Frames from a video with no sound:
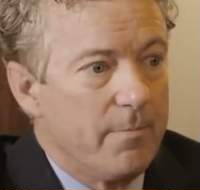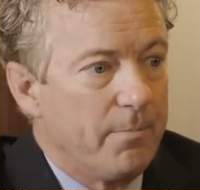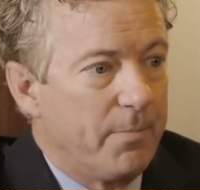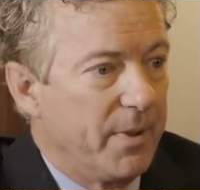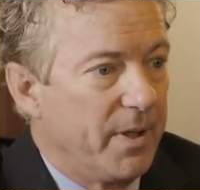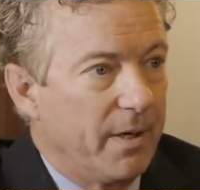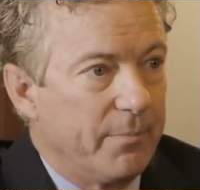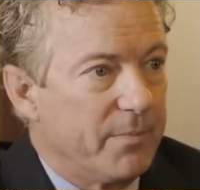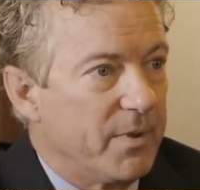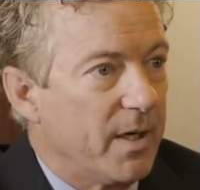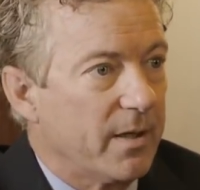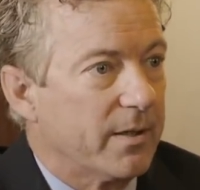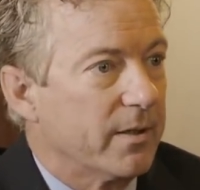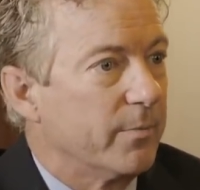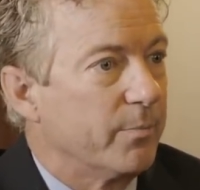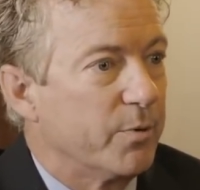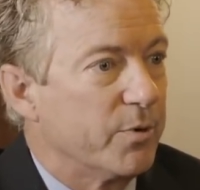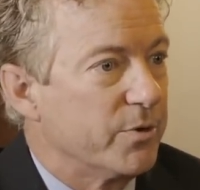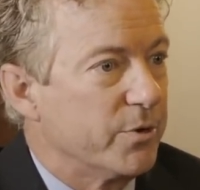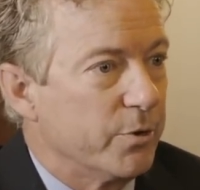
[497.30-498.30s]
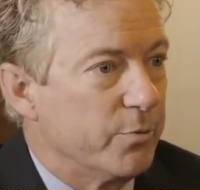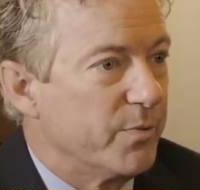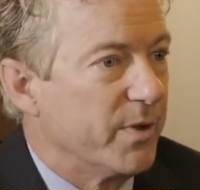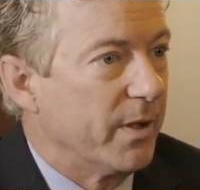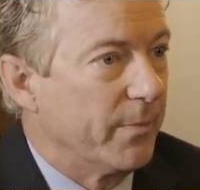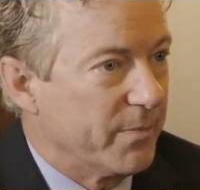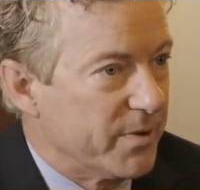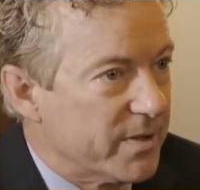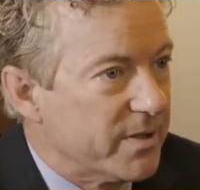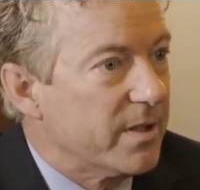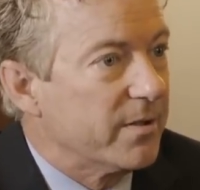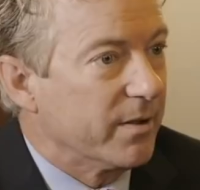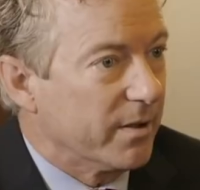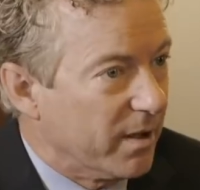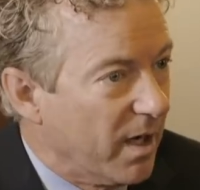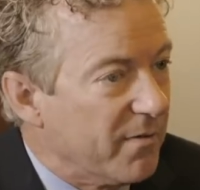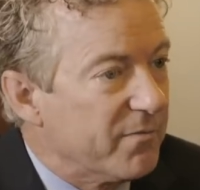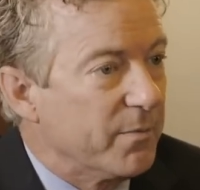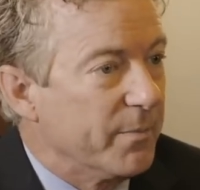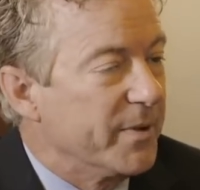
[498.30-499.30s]
but I'm not going to presume that I'm going to send the
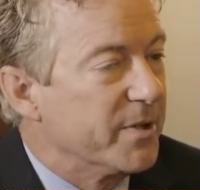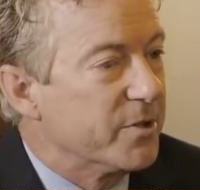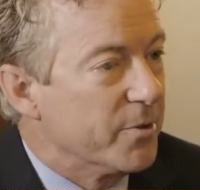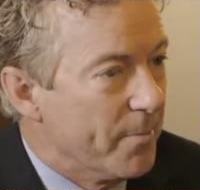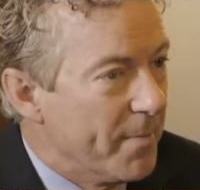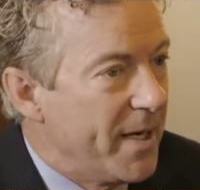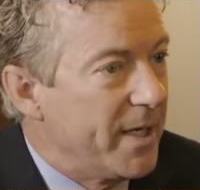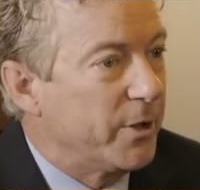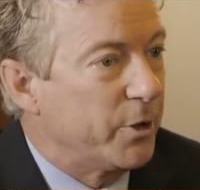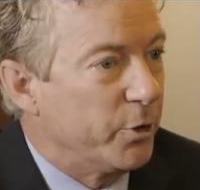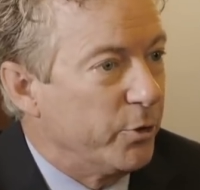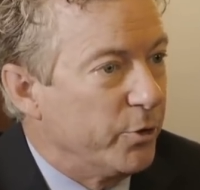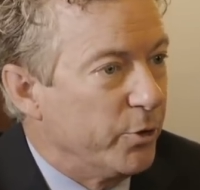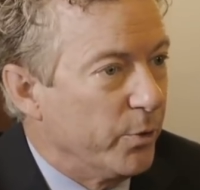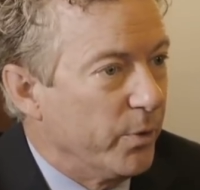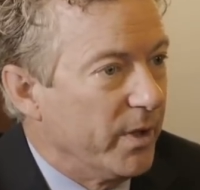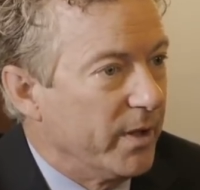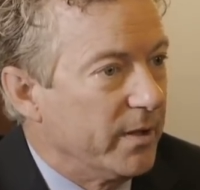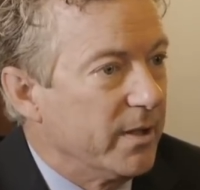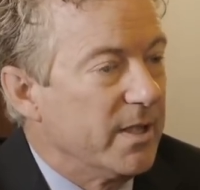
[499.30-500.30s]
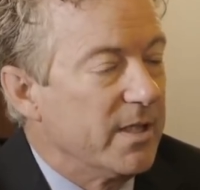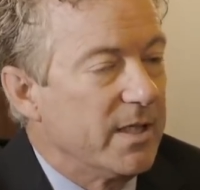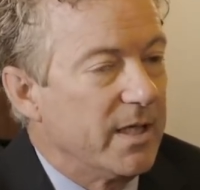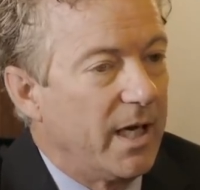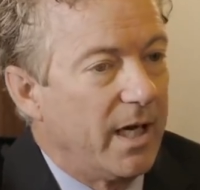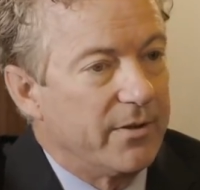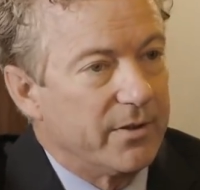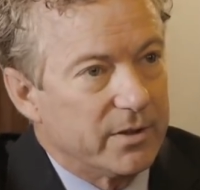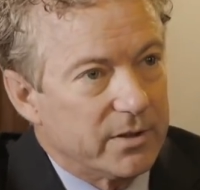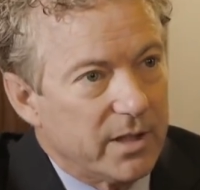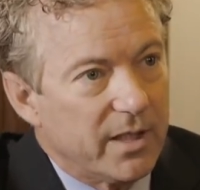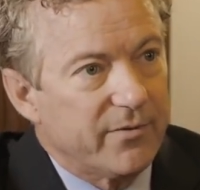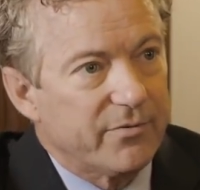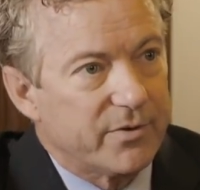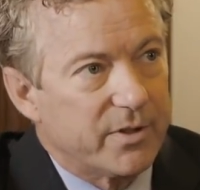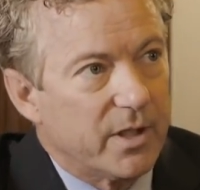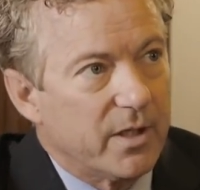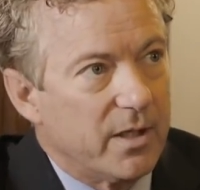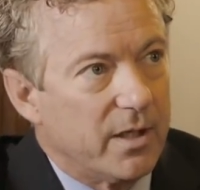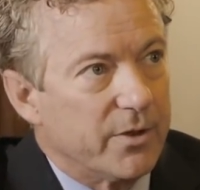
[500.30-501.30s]
government to make you do it. And the
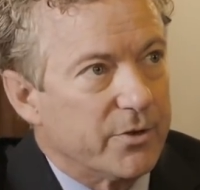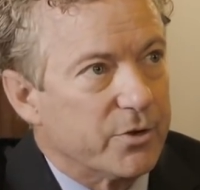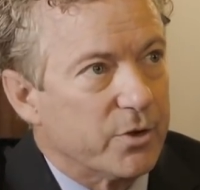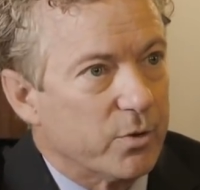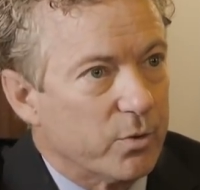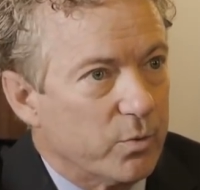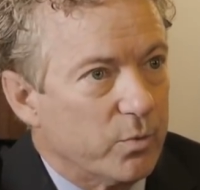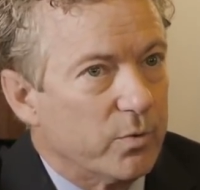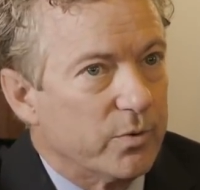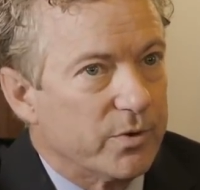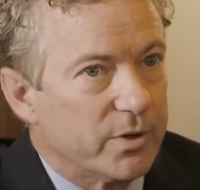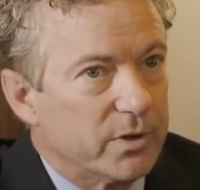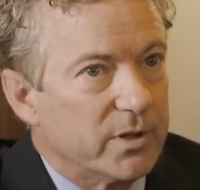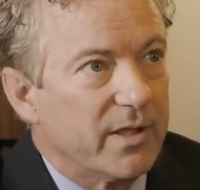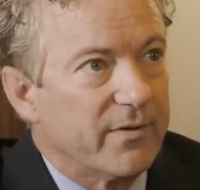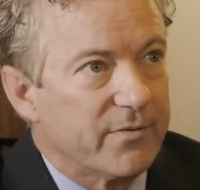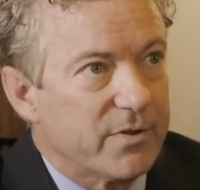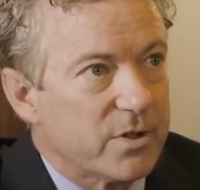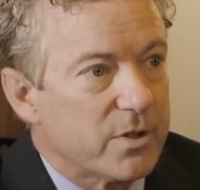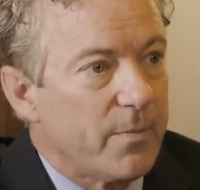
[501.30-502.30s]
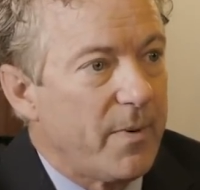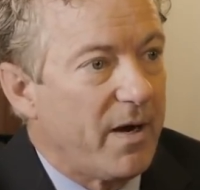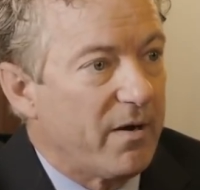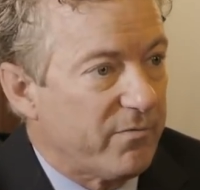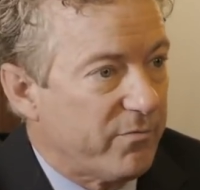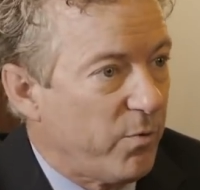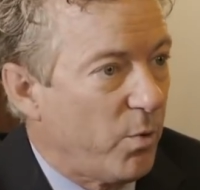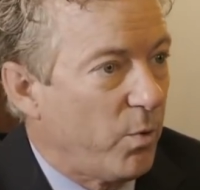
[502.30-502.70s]
left does. So the left is about